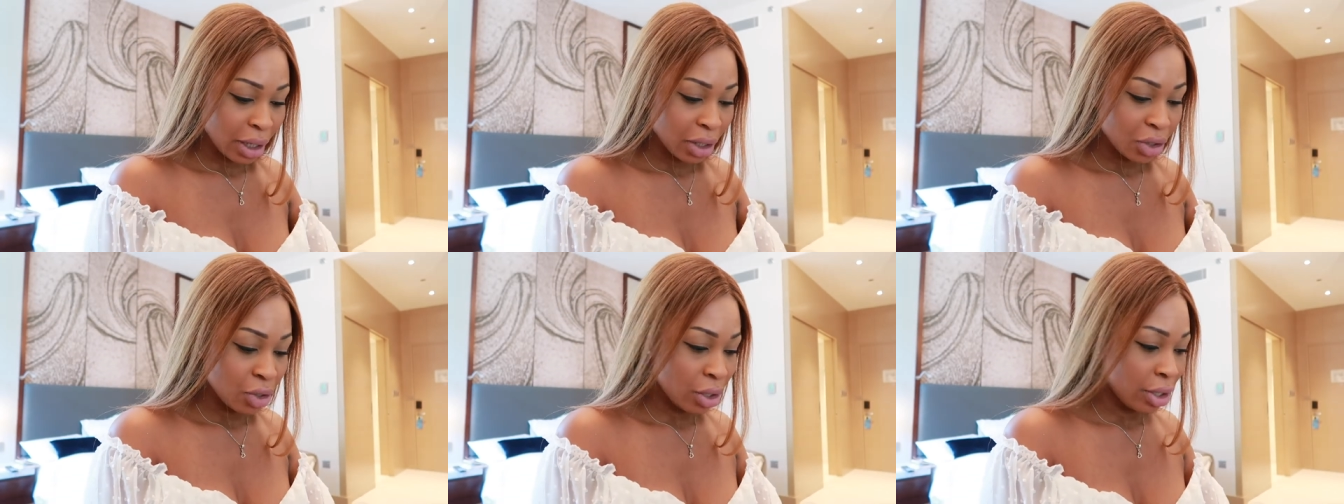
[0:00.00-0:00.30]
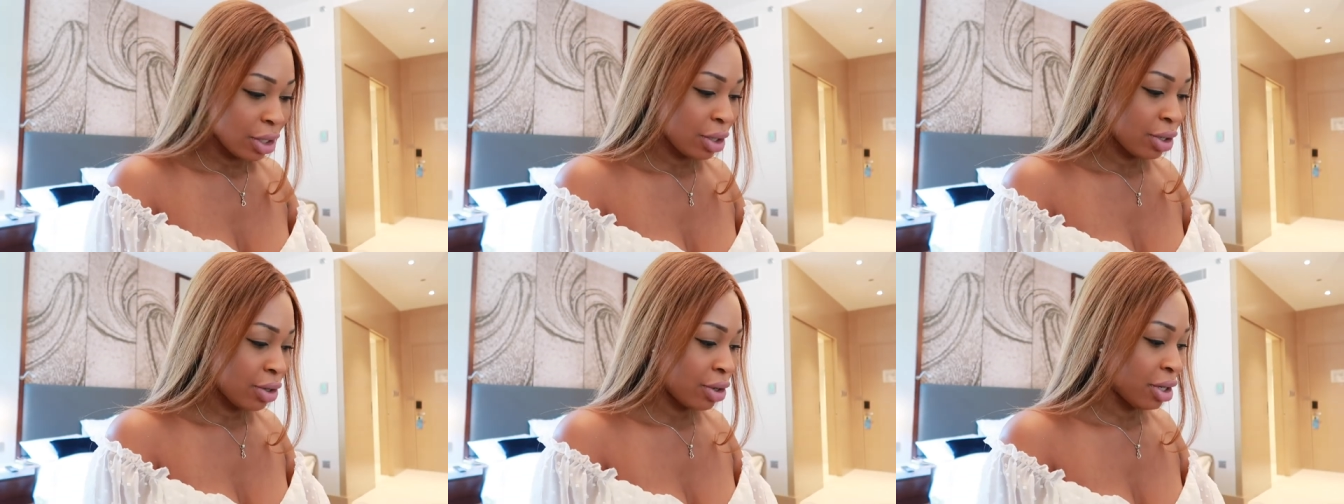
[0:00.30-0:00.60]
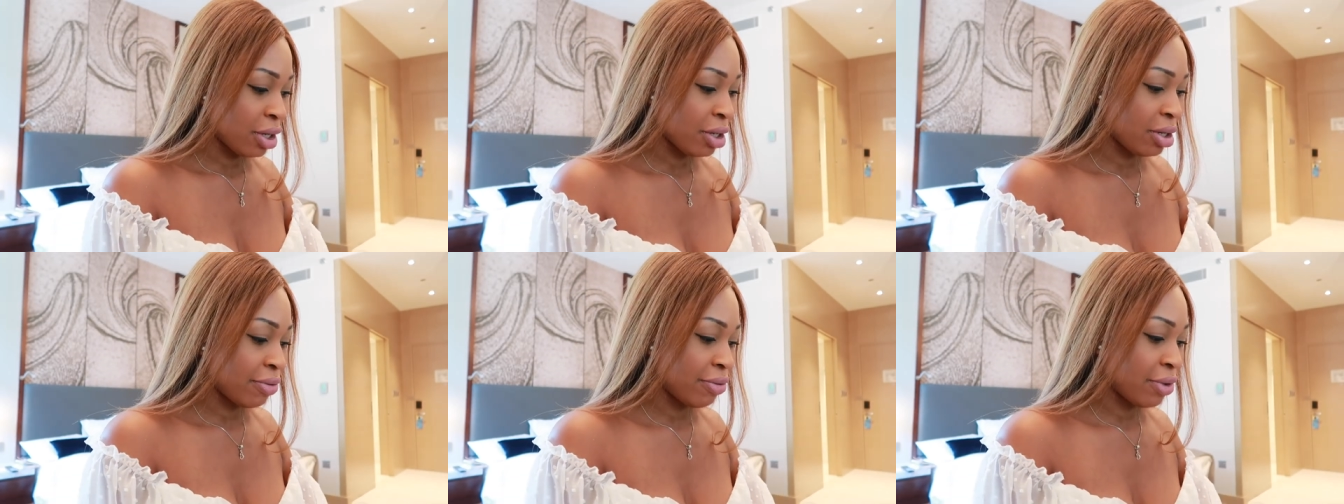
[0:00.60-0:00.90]
actually
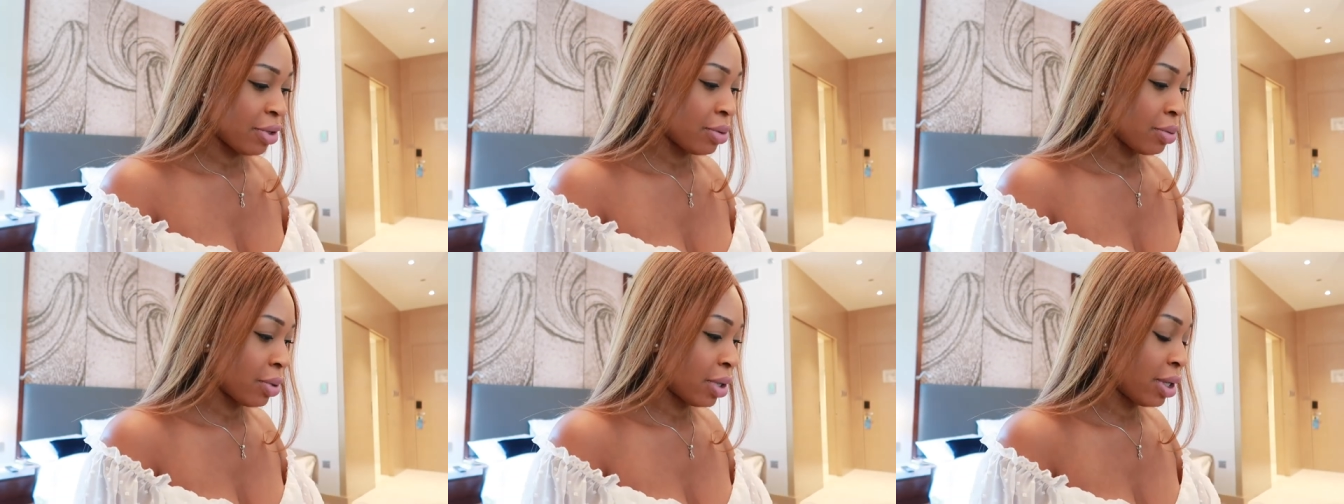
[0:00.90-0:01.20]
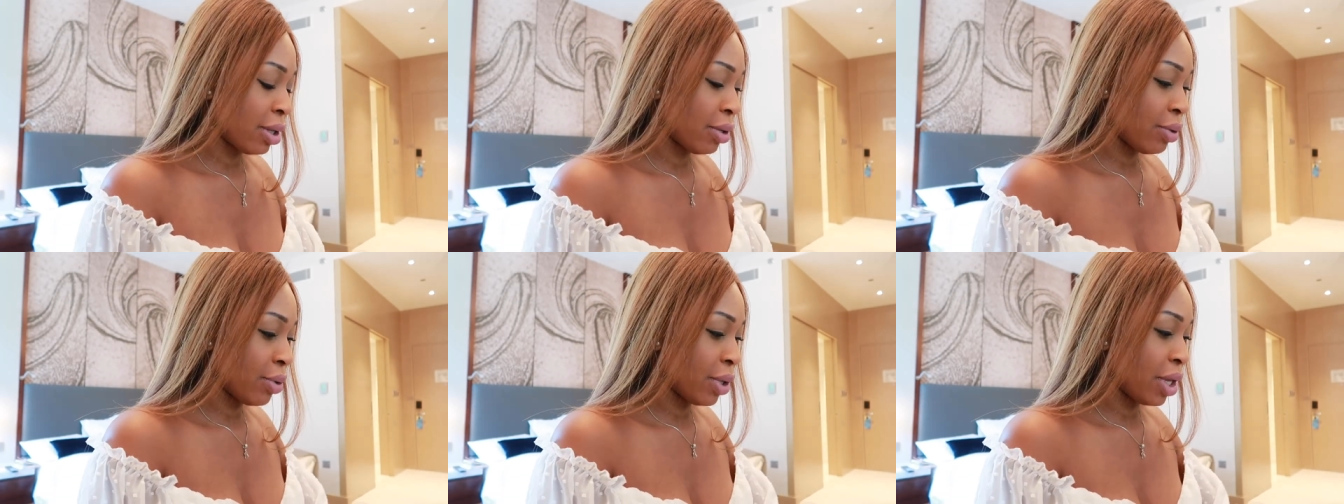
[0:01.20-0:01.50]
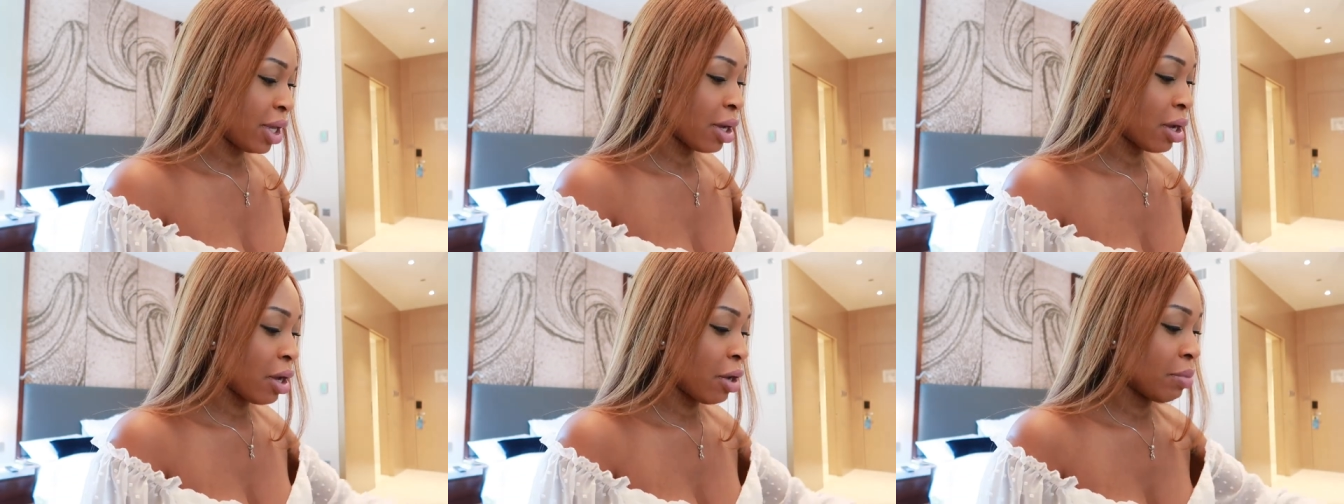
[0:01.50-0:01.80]
not individual or
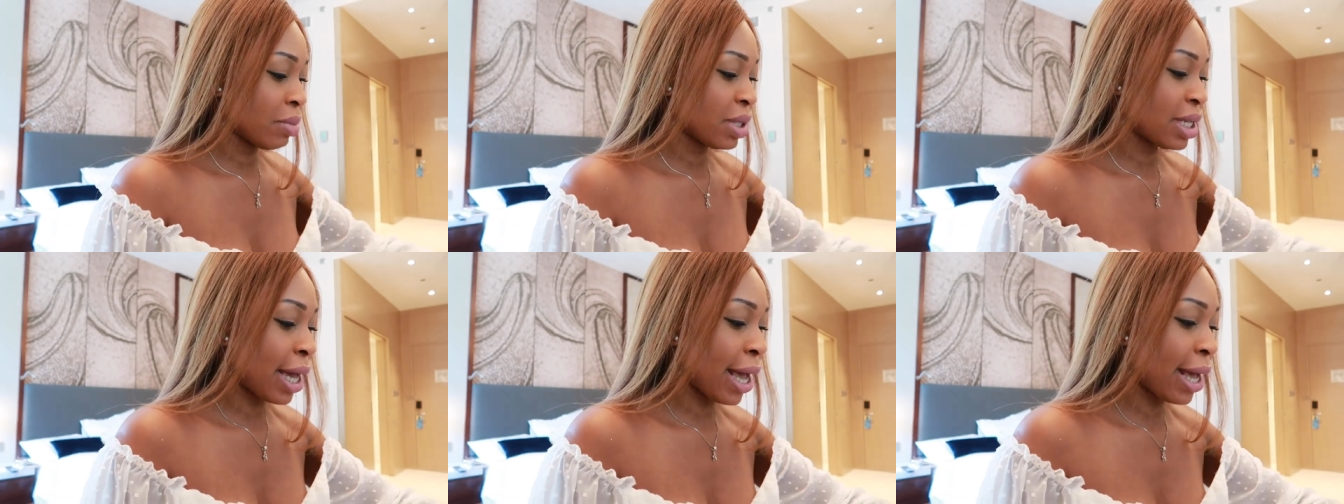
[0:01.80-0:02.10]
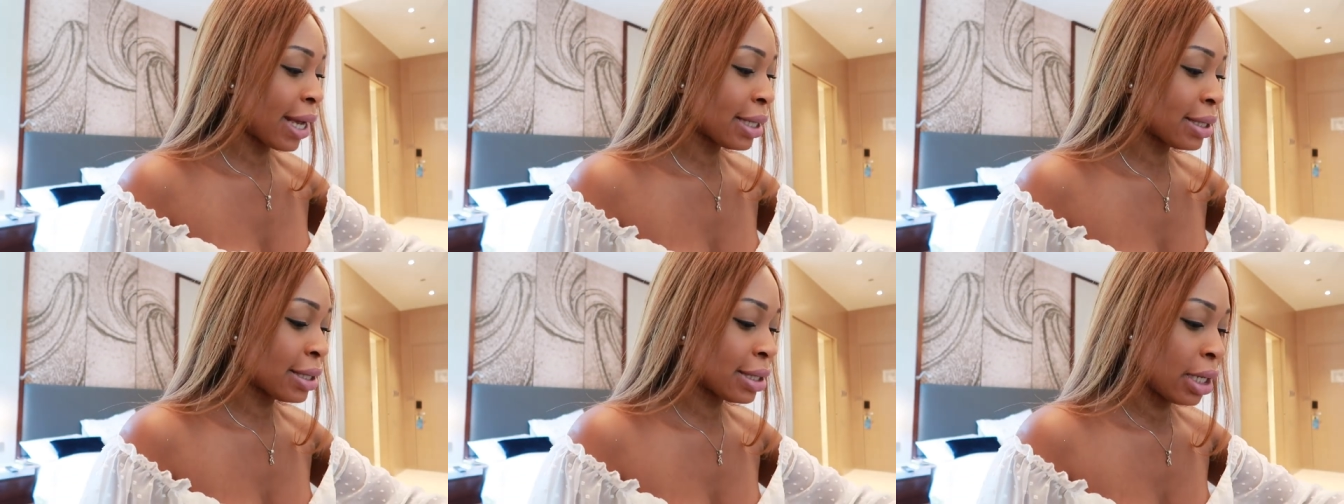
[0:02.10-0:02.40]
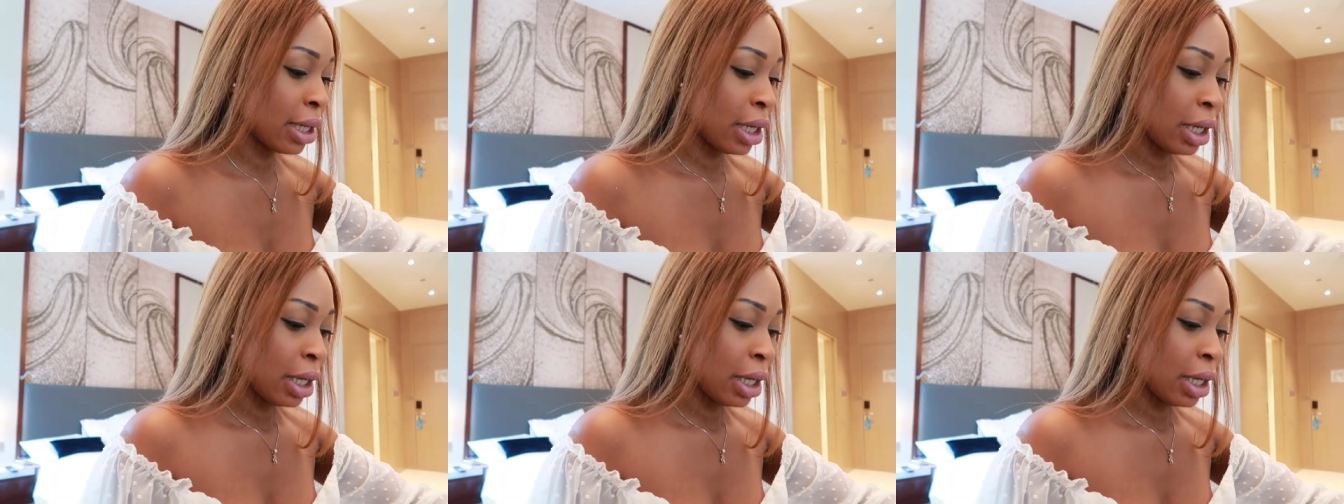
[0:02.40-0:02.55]
income tax.